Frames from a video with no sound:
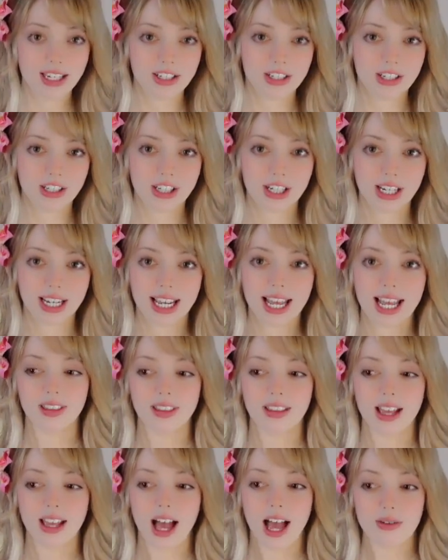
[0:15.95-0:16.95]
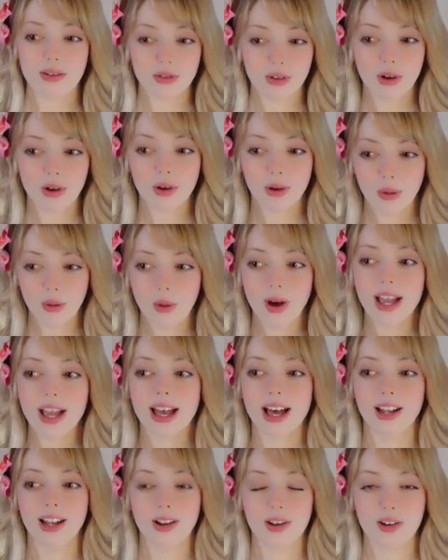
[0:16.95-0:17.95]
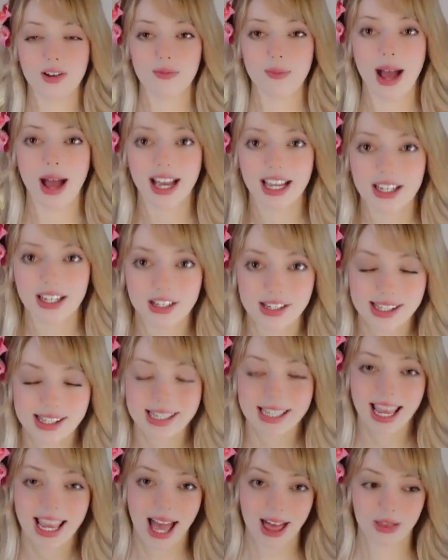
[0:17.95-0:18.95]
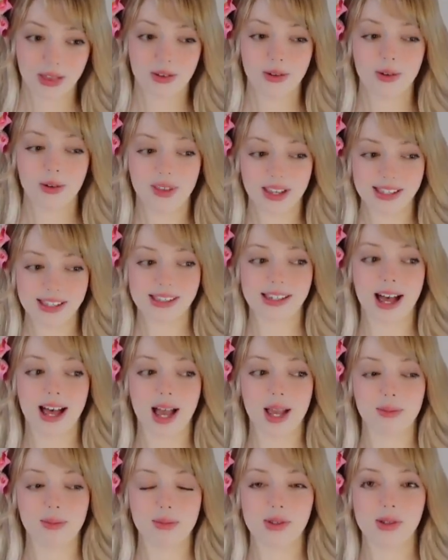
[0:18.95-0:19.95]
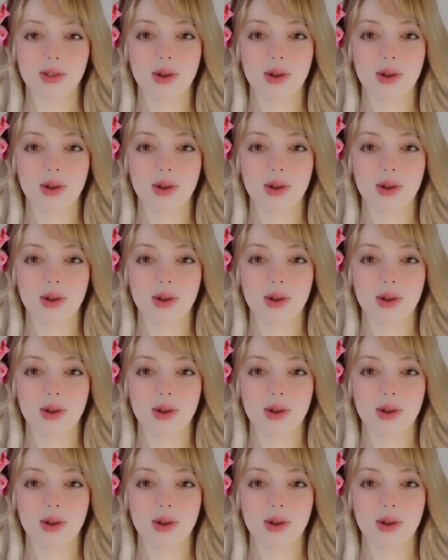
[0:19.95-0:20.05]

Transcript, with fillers: As always, we came up with nine sets in our video